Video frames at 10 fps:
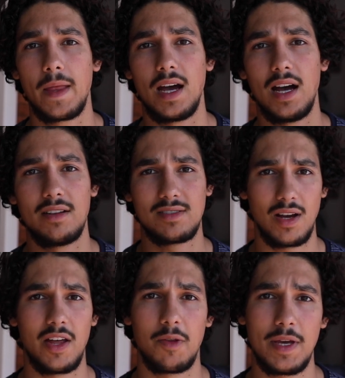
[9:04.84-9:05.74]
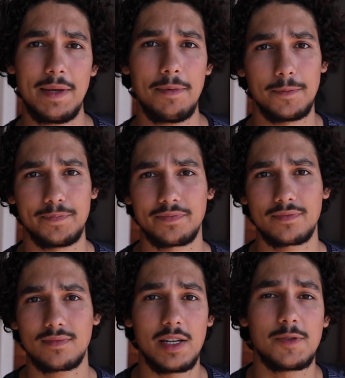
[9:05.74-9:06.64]
to other people
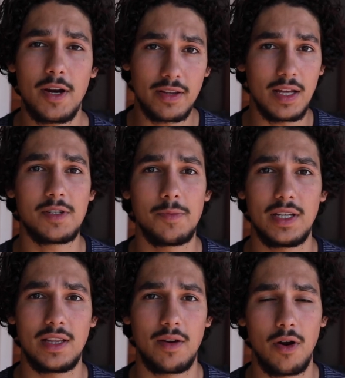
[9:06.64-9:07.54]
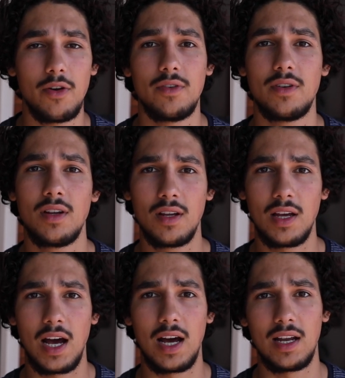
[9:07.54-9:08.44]
and inspiring them to be their own
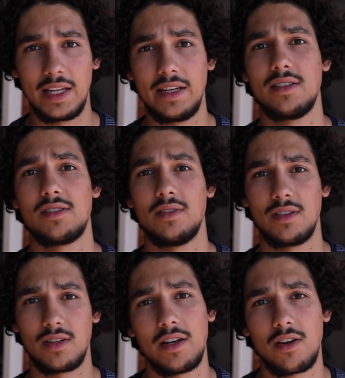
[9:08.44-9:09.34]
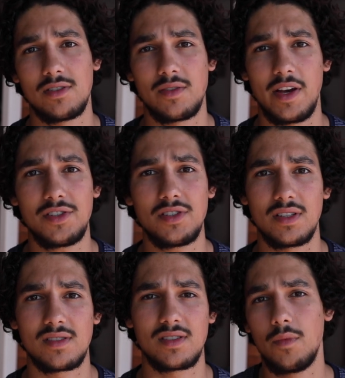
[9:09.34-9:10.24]
leaders and
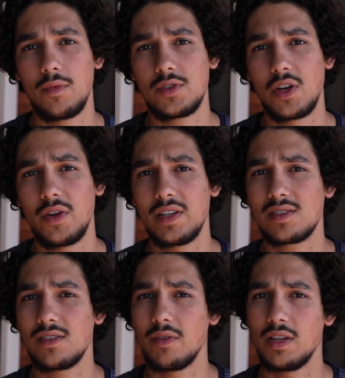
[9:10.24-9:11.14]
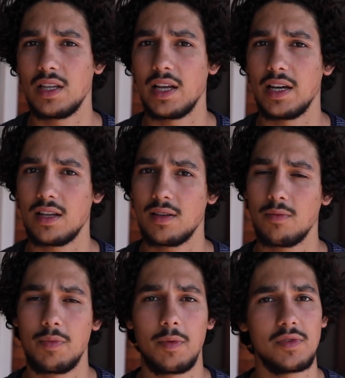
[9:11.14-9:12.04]
conservationists. So it's not really like
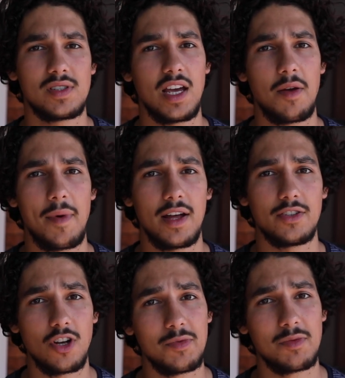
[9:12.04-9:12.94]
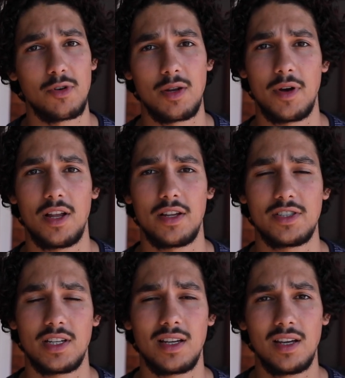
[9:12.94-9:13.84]
what people say about jobs in marine
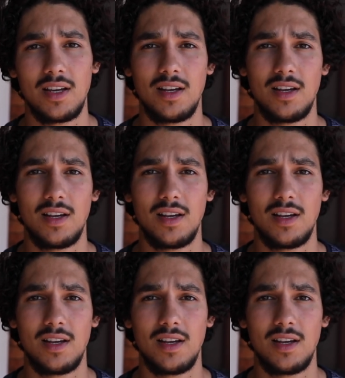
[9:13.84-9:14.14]
biology.